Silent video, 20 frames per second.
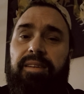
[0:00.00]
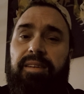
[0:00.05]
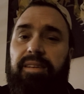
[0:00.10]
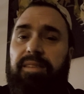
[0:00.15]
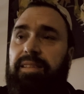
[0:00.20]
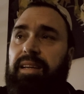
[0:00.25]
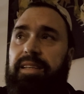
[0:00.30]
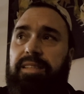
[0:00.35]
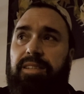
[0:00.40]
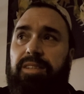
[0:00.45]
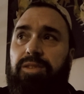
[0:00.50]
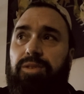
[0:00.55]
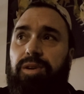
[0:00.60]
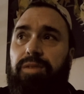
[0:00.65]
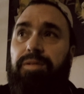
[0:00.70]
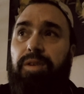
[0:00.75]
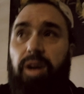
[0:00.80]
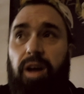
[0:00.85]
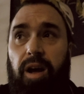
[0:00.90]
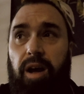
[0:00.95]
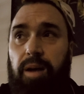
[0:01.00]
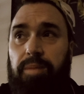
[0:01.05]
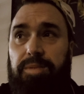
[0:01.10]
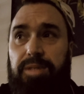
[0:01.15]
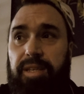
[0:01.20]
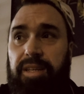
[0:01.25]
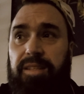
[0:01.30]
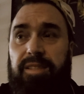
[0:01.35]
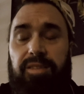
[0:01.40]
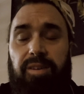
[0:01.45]
And that's the truth. And I'm
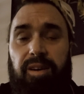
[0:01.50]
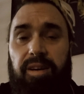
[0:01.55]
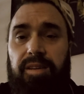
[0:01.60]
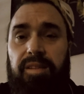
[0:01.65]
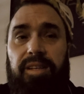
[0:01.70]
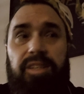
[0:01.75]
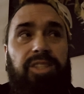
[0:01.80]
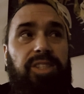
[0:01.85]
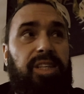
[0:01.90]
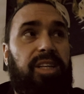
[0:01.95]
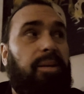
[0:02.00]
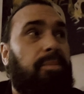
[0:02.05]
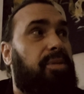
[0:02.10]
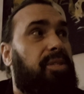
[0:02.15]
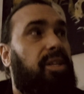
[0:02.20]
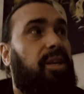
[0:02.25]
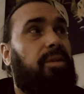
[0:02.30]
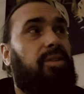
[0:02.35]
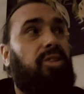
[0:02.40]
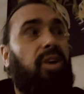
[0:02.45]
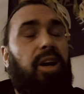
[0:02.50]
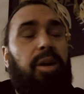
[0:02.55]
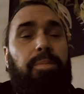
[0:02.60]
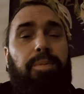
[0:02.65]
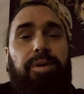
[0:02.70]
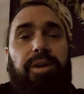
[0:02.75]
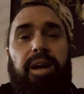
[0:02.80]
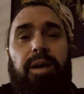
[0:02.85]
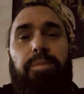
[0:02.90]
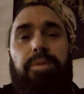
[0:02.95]
sick and tired of this shit. I'm sick and tired of
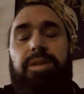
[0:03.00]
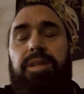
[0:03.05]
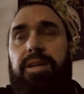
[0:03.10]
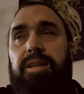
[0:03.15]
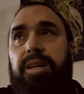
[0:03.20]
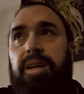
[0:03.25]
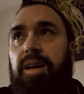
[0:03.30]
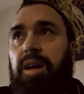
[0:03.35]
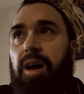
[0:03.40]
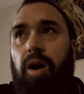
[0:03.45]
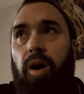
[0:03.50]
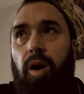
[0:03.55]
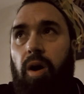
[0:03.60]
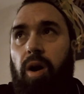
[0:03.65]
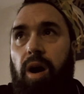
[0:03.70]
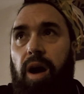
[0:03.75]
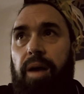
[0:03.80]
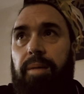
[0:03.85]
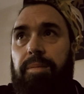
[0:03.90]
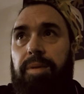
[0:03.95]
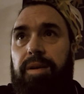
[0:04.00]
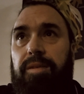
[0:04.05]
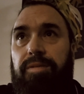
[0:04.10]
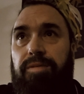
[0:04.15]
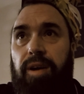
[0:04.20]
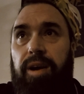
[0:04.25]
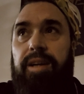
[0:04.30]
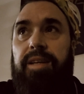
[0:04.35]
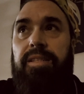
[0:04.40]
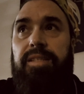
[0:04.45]
putting up with it. I'm
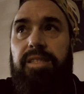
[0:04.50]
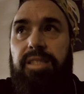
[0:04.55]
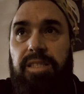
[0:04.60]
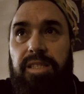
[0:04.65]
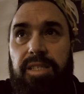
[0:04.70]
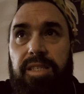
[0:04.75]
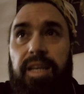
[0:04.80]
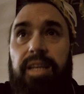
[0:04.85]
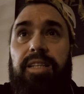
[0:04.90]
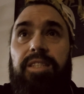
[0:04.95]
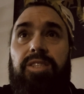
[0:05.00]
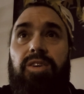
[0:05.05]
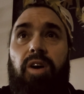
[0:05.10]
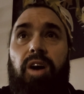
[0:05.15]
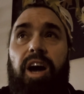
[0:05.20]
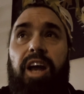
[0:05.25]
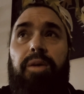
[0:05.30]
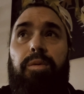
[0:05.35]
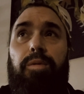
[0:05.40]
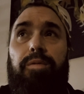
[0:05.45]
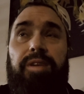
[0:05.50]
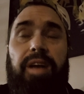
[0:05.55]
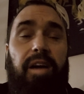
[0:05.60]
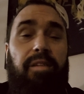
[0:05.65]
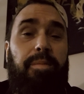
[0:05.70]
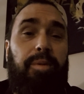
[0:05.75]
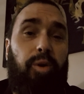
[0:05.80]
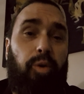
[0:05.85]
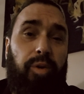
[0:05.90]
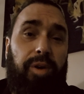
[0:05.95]
fucking sick and tired of
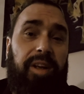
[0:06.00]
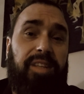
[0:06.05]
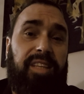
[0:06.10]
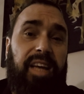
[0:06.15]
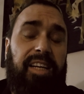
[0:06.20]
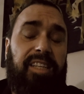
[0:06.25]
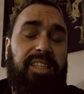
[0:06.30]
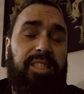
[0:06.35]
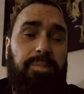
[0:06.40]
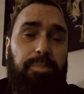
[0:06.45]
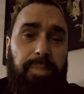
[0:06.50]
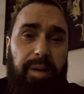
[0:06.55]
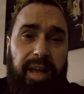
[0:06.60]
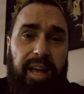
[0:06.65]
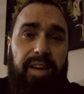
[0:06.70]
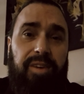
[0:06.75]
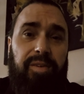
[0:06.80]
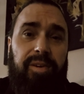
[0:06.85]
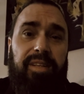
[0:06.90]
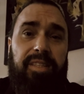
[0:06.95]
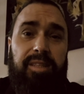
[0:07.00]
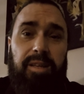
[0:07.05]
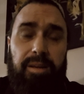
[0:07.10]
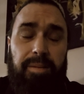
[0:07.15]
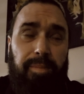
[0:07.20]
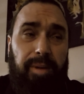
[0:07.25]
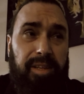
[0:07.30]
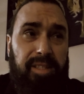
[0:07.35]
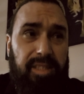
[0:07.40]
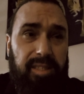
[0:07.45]
government organisations pandering to the
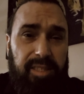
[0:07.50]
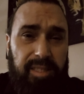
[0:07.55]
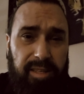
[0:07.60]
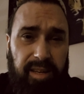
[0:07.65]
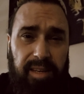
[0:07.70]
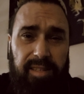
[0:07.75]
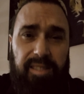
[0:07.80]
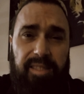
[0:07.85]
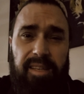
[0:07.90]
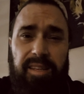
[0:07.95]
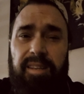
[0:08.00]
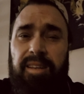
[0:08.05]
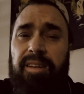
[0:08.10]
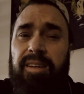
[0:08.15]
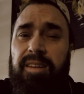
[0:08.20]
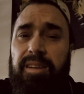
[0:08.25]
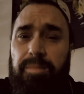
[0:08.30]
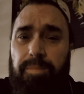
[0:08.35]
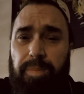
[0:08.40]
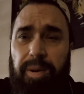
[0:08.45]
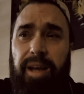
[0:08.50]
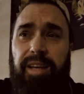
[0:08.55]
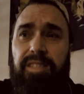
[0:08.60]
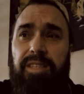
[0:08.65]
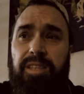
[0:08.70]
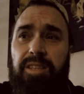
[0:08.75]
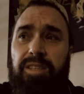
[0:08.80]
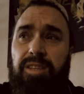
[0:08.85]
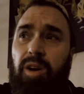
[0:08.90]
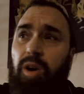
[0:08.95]
most disgusting
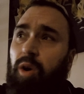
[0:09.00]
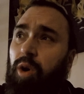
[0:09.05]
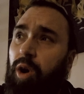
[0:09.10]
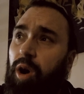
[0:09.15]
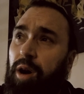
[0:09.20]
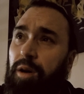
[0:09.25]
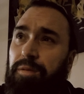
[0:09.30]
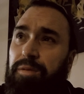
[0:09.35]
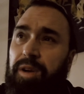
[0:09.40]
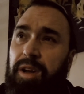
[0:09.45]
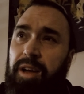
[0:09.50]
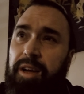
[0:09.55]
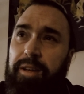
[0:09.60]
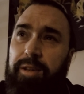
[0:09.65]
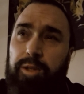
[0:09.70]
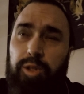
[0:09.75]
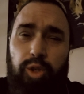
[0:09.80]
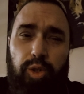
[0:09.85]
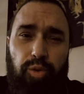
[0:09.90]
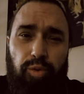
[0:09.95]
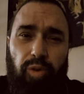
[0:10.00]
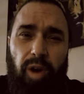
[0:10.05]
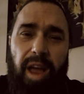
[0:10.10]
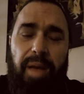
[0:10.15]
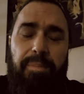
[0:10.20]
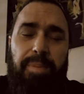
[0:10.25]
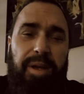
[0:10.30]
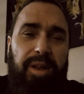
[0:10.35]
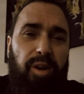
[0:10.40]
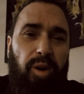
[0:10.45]
pieces of
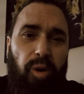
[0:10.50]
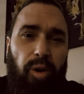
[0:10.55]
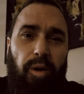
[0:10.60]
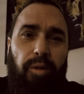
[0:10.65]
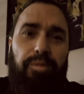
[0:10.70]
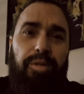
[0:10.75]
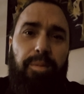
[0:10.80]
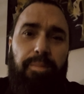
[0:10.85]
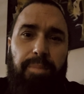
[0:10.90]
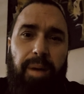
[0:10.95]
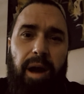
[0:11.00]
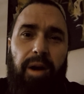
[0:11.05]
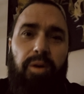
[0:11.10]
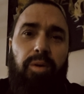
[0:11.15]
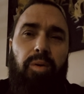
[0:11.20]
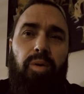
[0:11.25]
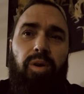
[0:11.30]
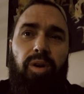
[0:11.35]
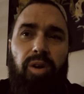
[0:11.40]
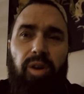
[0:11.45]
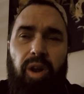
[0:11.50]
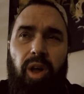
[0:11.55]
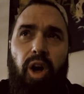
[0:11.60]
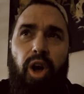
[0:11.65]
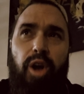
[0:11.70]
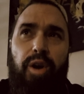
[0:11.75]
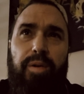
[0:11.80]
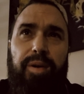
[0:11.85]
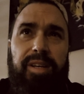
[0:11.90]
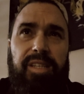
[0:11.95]
scraping of the barrel,
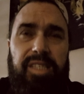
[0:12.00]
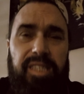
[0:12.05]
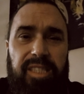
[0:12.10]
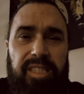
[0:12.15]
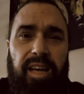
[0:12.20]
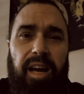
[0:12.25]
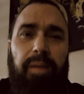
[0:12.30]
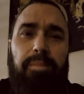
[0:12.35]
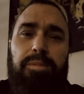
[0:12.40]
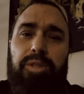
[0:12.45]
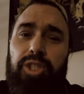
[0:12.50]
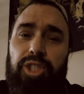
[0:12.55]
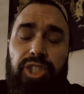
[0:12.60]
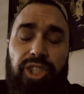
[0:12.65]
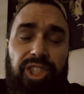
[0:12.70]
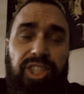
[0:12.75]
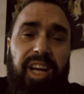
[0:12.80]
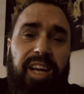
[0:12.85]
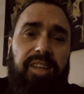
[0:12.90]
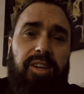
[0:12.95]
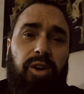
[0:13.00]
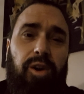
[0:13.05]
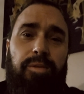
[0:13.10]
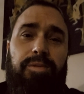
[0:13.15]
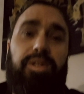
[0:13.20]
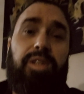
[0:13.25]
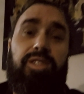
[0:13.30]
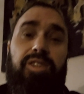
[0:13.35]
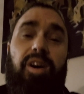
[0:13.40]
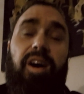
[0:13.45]
low scum shit
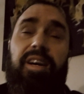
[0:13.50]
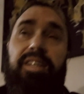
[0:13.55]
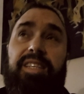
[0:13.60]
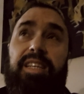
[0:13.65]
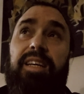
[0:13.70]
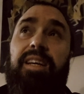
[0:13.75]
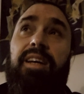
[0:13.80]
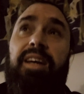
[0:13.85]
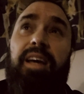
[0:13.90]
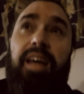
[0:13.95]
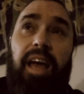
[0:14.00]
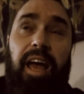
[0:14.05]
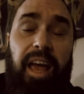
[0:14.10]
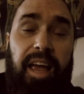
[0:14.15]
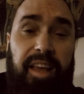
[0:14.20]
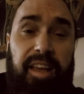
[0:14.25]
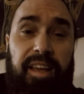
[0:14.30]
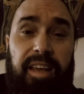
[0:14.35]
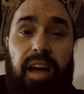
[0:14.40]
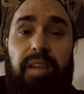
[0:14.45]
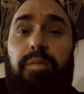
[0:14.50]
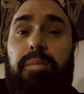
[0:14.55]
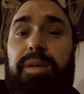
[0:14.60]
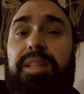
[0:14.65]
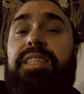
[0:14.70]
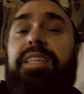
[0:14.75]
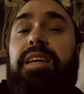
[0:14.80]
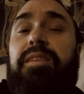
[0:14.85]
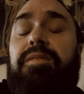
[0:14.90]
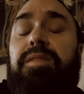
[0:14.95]
of society, and
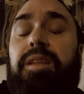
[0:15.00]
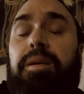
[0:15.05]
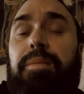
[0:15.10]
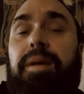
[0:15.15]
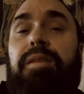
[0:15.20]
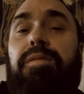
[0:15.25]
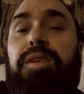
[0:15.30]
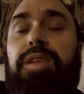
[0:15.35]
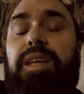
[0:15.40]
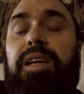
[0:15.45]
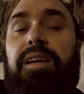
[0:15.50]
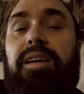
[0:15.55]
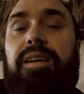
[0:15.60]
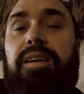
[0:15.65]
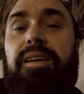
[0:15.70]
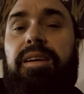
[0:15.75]
government's giving them everything.